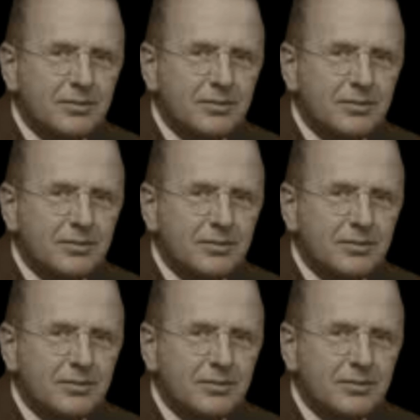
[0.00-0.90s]

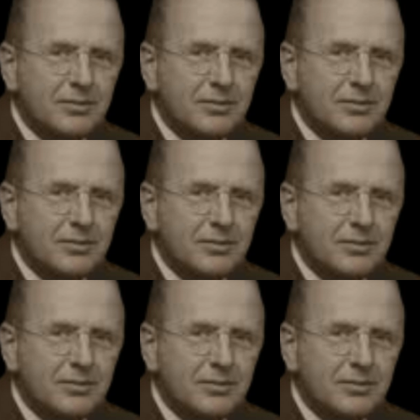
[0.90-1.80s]

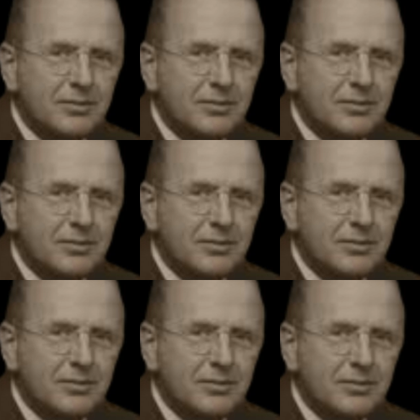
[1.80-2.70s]

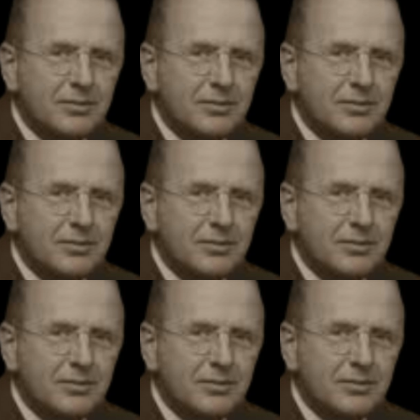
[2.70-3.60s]

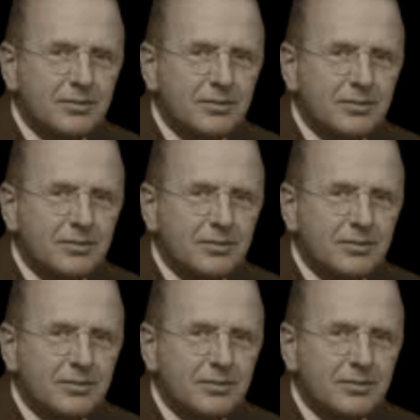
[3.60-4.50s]

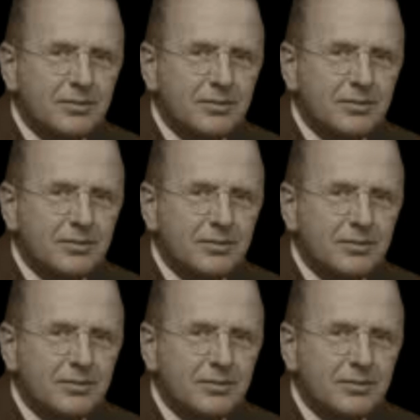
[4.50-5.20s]
The face doesn't move, so there is nothing to read.